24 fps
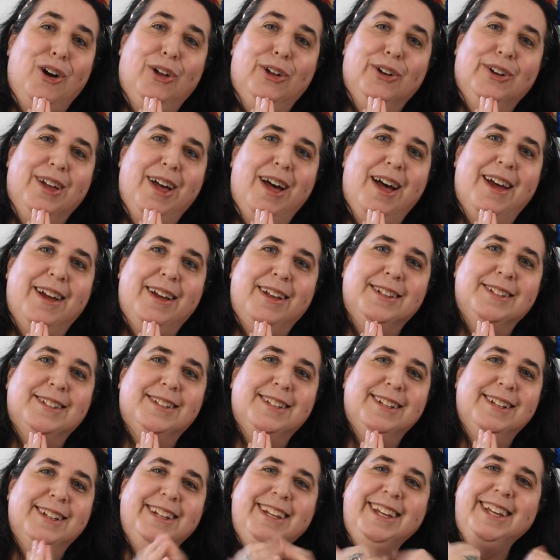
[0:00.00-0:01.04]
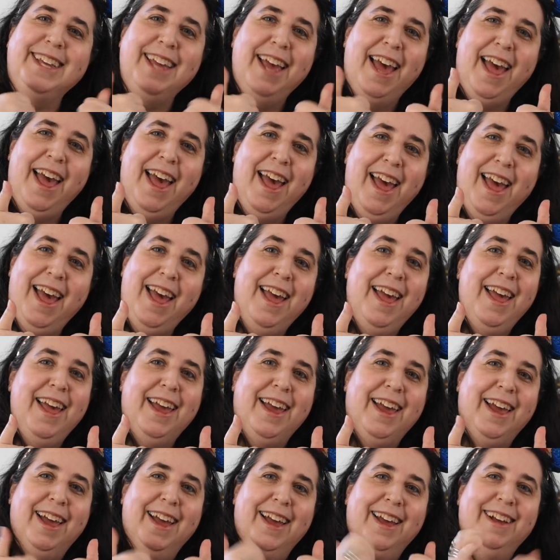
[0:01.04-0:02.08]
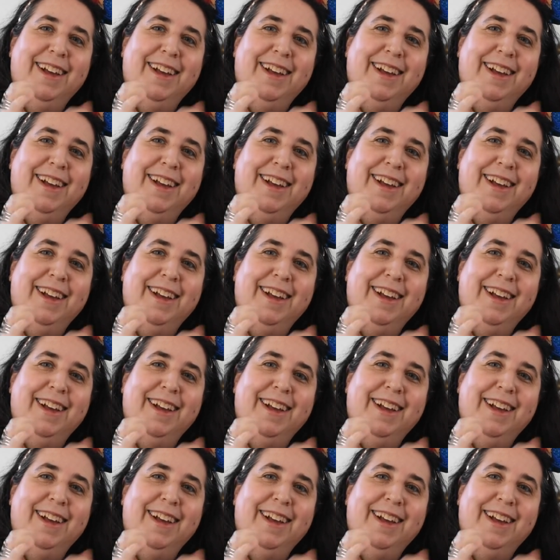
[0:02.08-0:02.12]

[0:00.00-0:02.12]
all kinds. Yay!